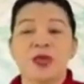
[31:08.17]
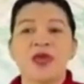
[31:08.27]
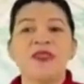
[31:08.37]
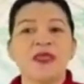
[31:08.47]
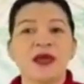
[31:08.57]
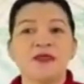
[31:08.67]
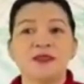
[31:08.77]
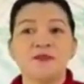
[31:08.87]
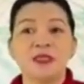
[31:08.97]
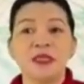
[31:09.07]
any
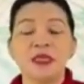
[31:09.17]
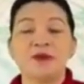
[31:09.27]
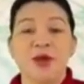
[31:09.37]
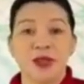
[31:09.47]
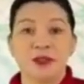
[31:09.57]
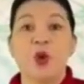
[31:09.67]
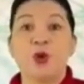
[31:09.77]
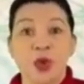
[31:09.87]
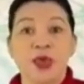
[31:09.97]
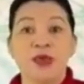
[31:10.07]
activity right
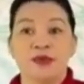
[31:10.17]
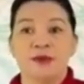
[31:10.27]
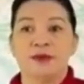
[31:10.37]
away.